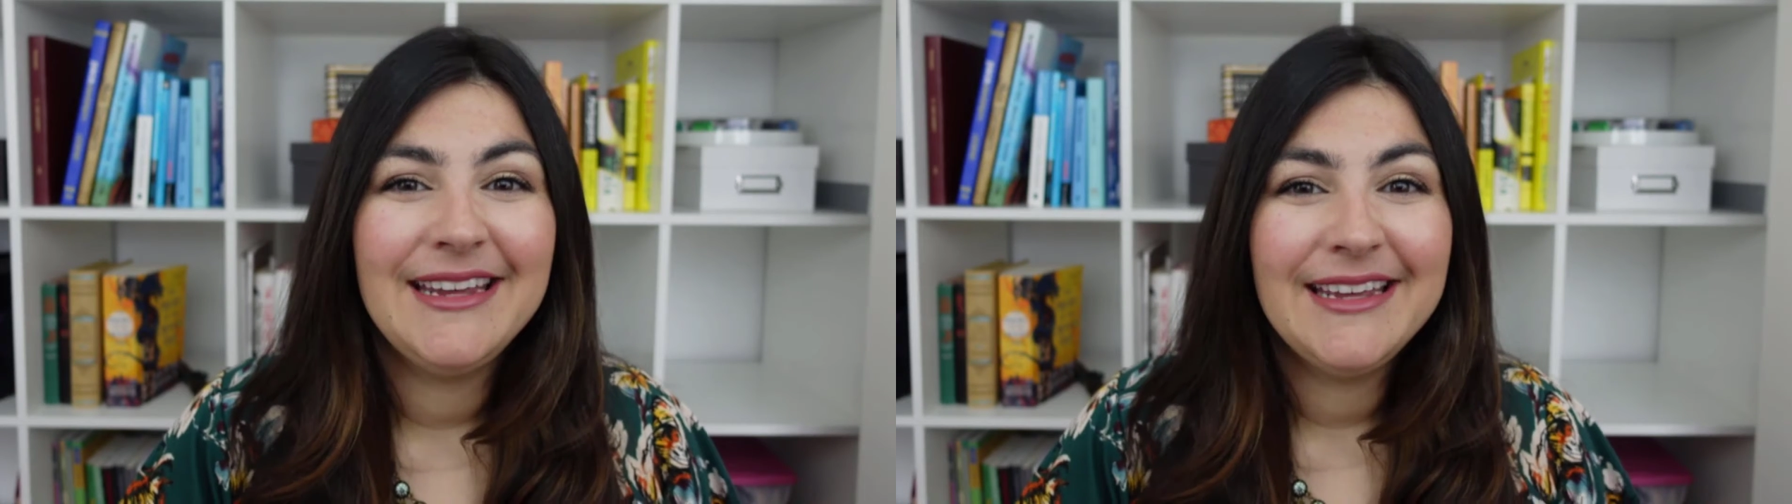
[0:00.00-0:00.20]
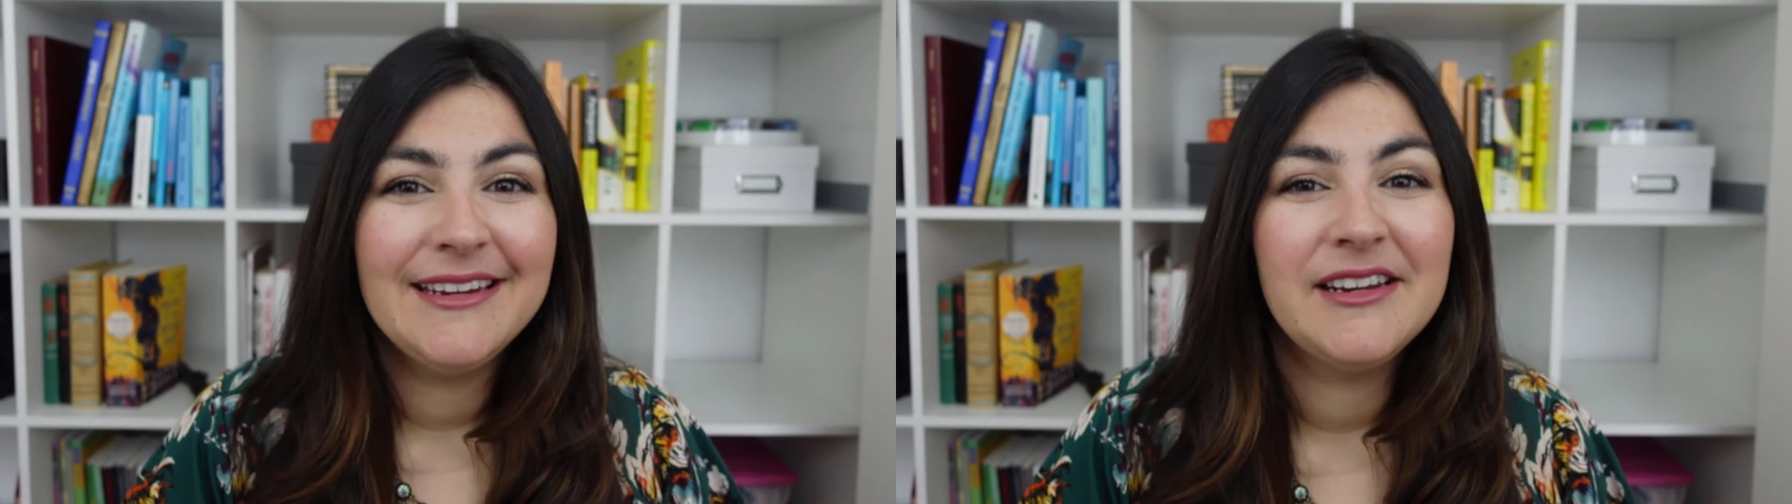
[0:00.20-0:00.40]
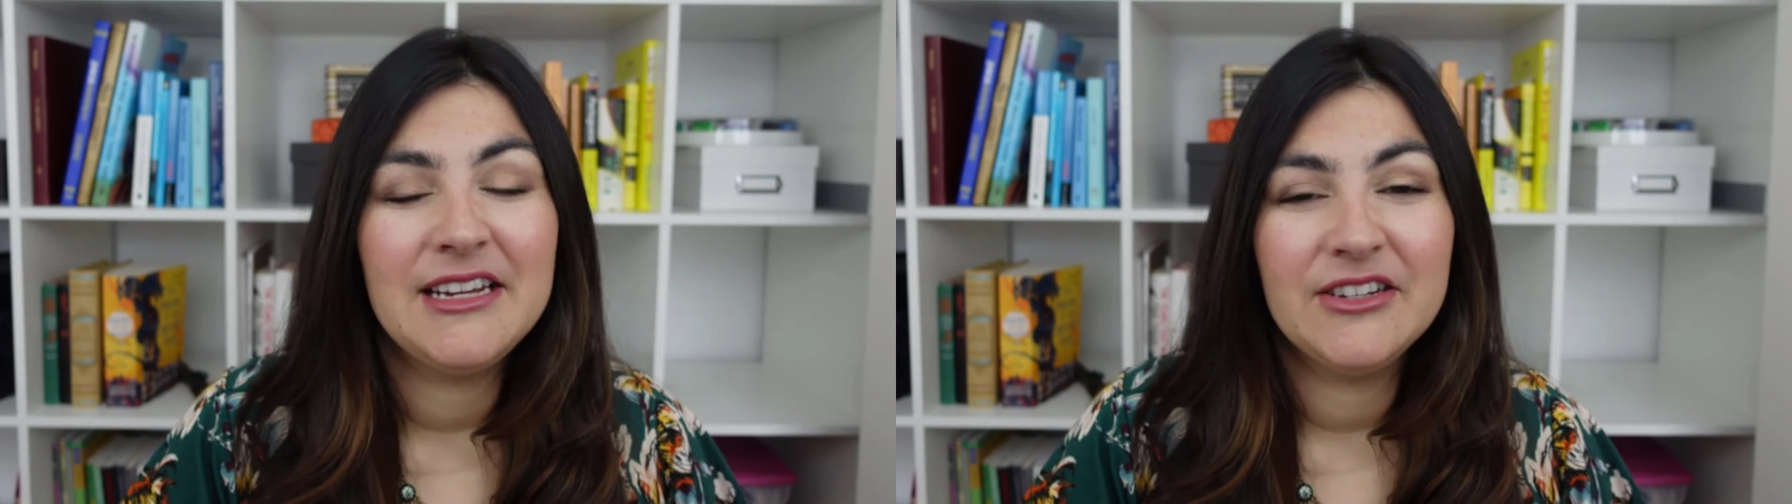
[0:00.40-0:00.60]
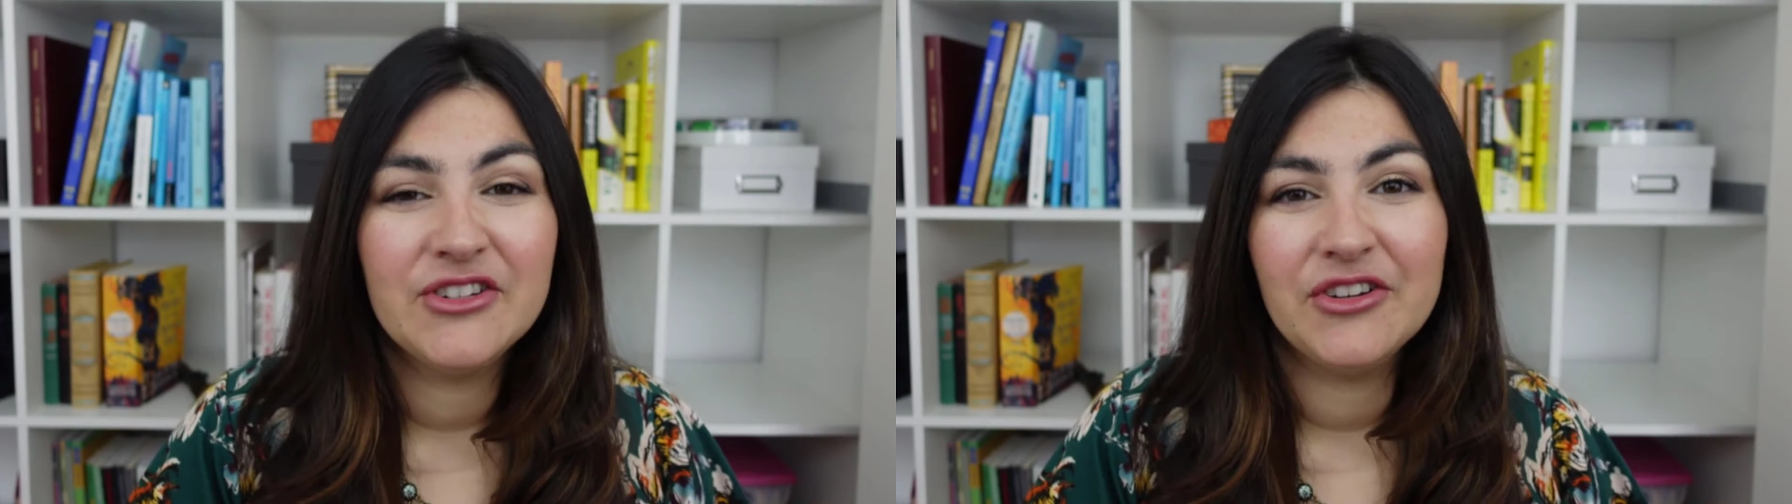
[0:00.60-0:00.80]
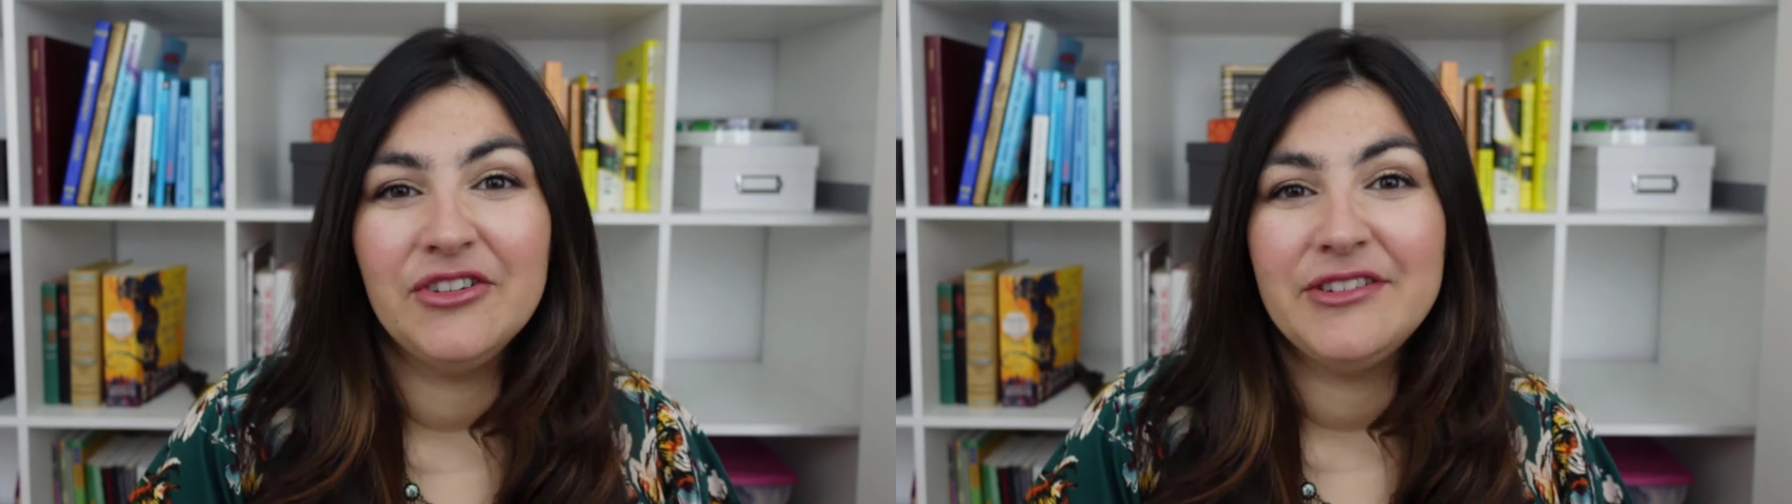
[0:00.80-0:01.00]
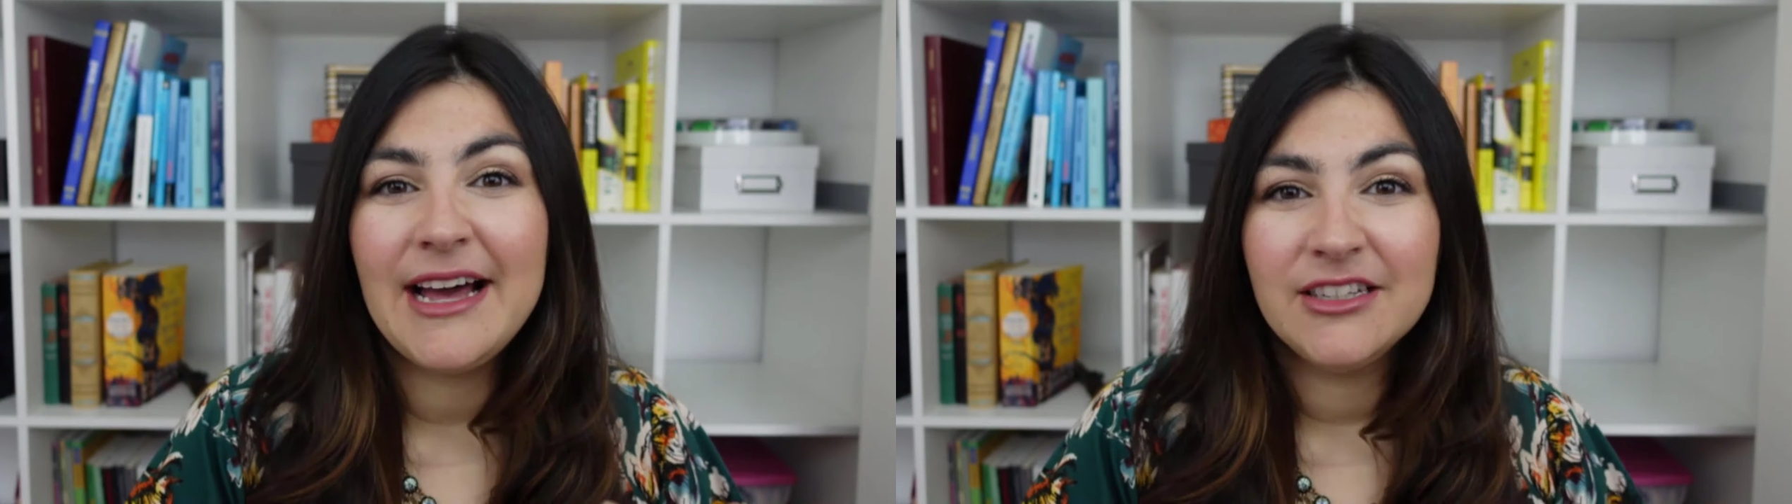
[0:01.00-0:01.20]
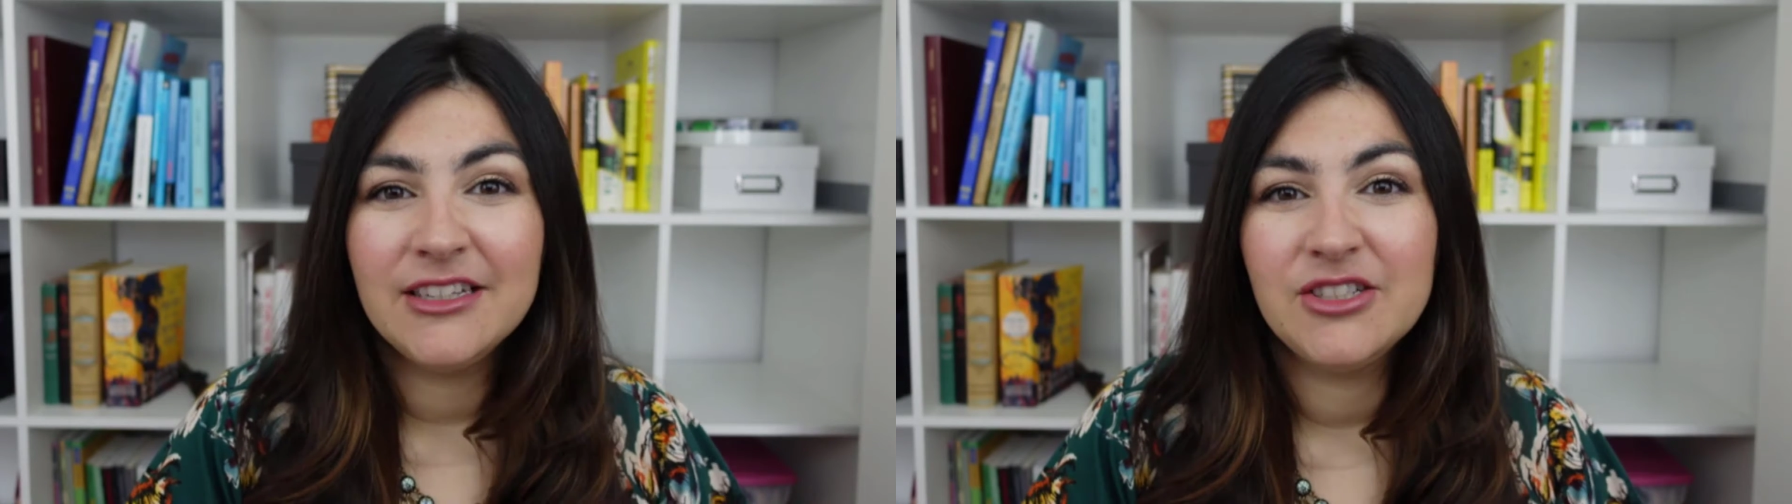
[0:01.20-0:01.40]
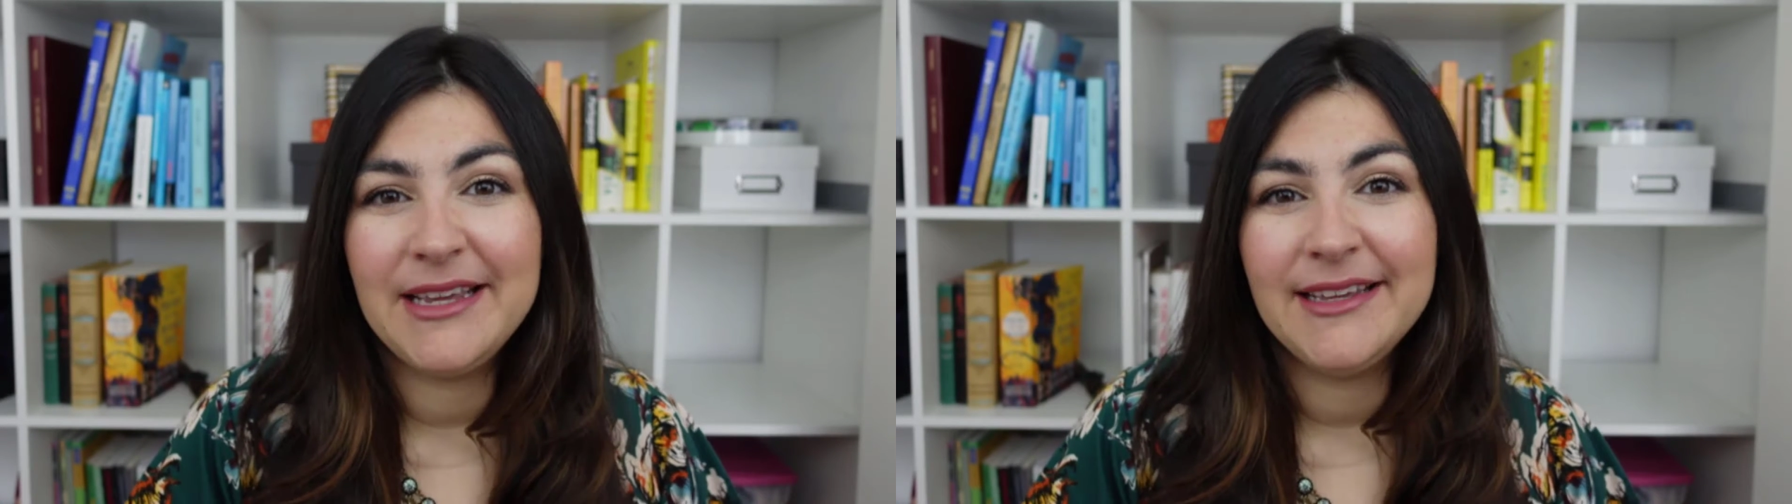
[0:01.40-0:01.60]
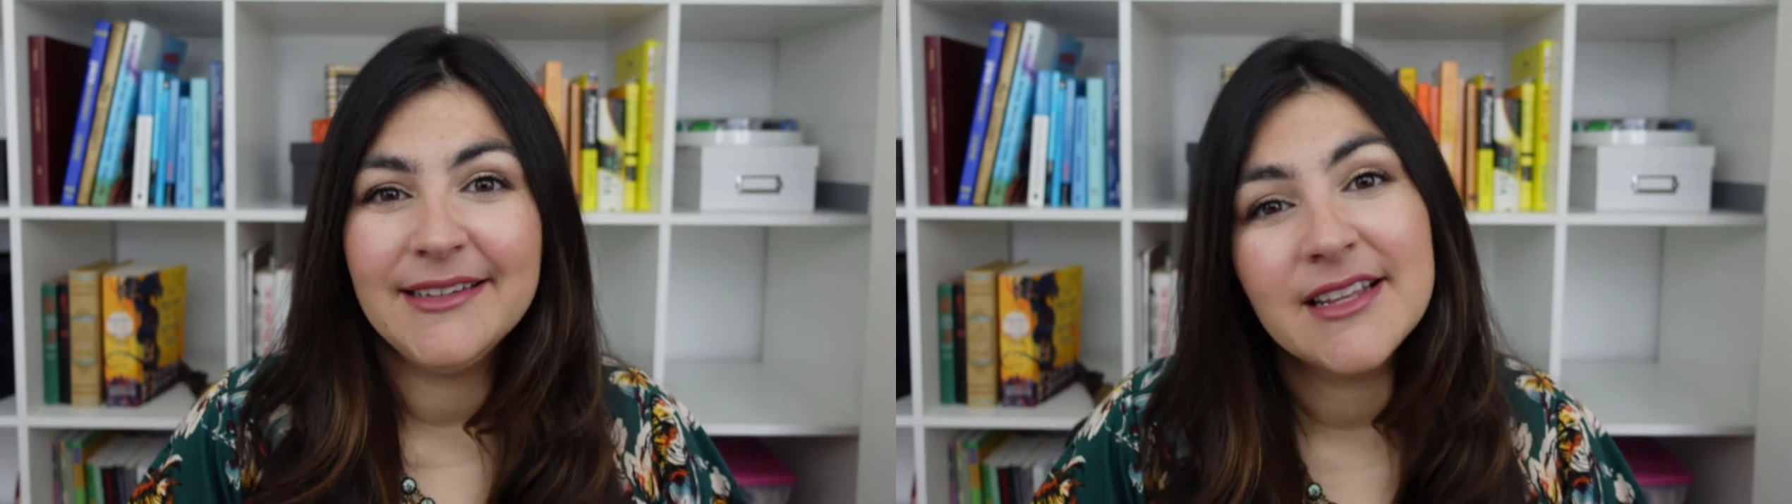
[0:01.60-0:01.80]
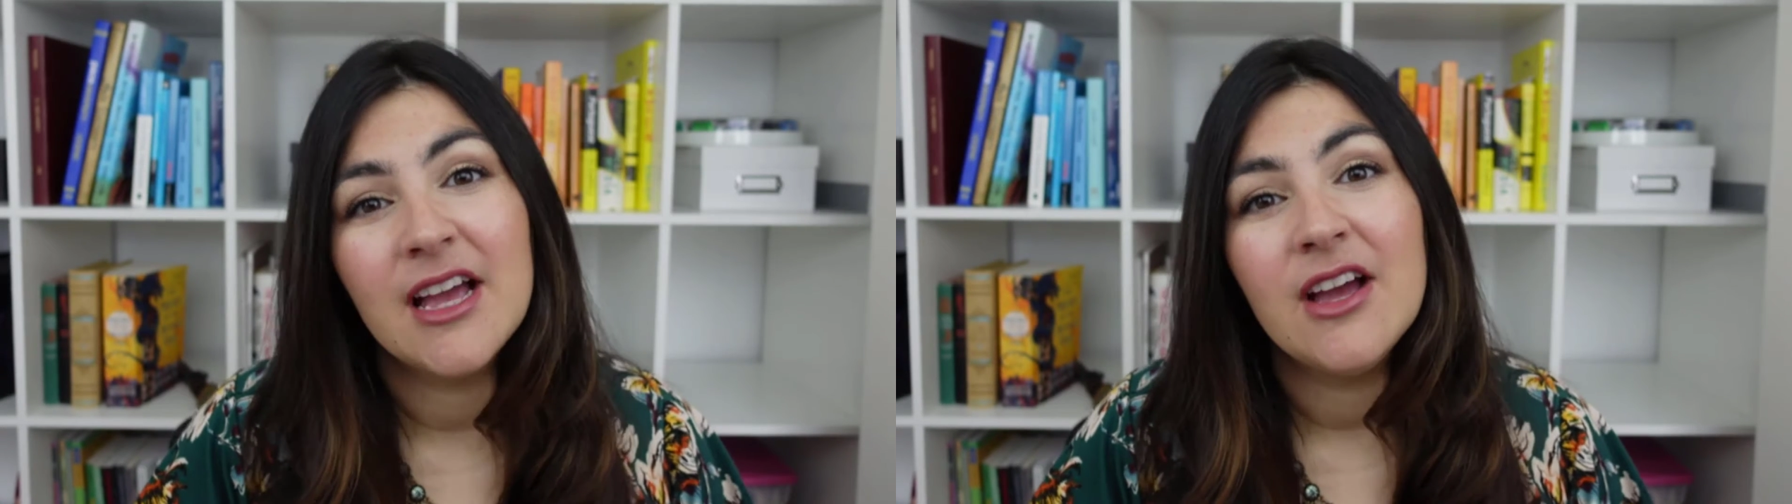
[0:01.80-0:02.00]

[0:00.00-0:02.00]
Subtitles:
in an internal knowledge base,